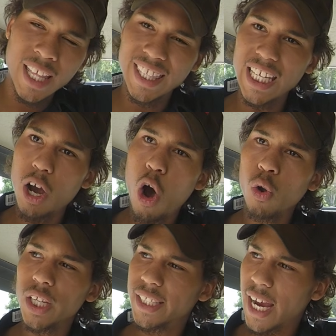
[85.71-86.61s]
The
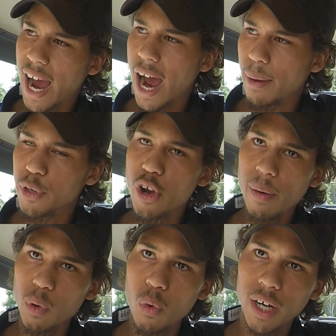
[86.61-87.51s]
only time you
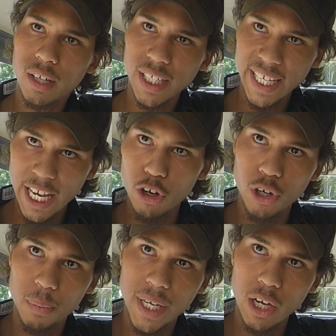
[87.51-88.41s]
ever want to click enter
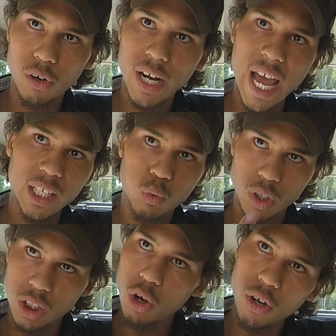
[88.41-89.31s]
to begin on that is
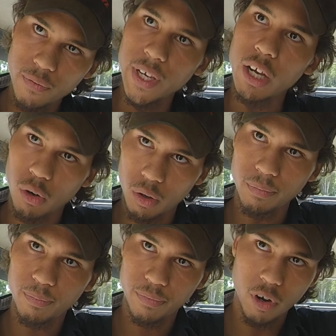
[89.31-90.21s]
once it's on the vehicle.
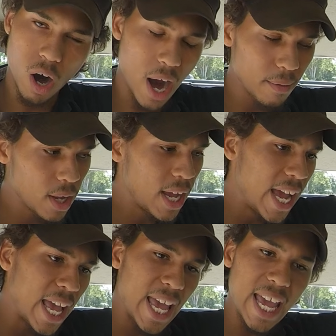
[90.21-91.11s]
All right.
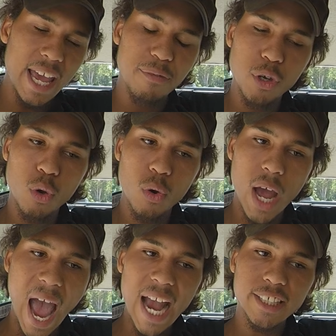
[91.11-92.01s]
If you
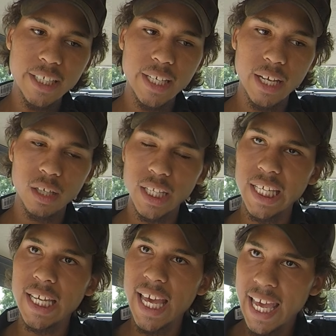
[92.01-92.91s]

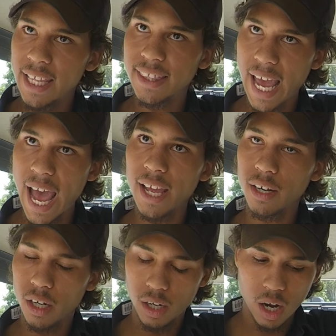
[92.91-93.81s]
accidentally hit that
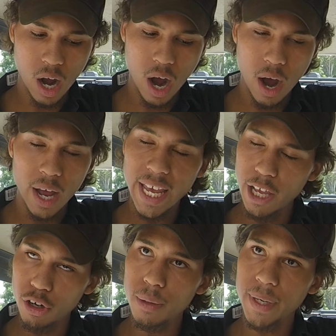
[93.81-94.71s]

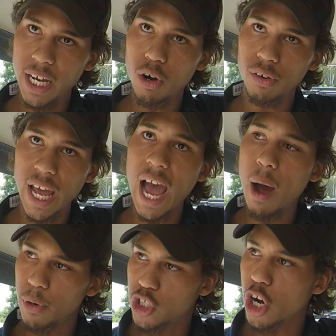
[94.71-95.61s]
enter to begin on that,
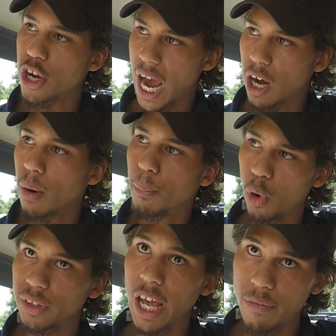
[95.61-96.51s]
I'm gonna show you how to
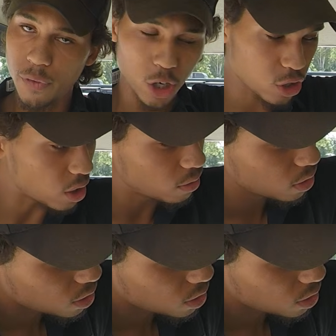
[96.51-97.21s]
abort that function.